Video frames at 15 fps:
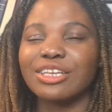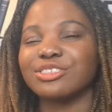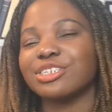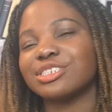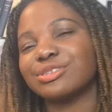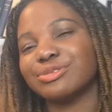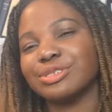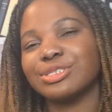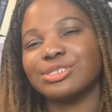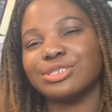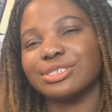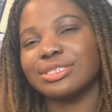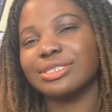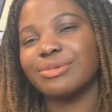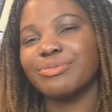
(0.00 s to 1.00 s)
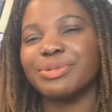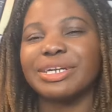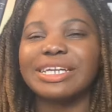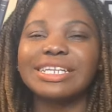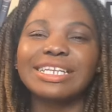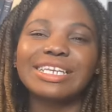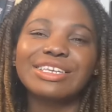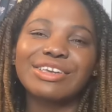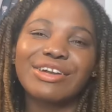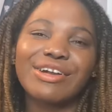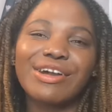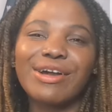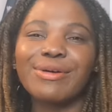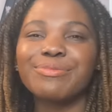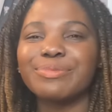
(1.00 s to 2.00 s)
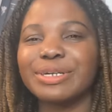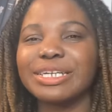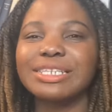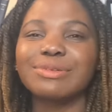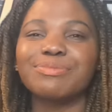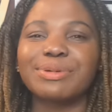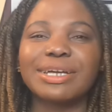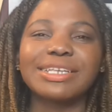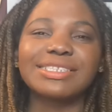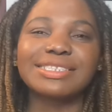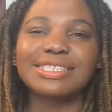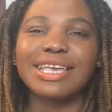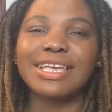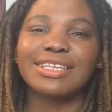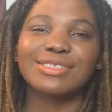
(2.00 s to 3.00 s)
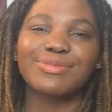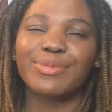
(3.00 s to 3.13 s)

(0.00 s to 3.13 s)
I thought she was just a pretty girl, pretty princess,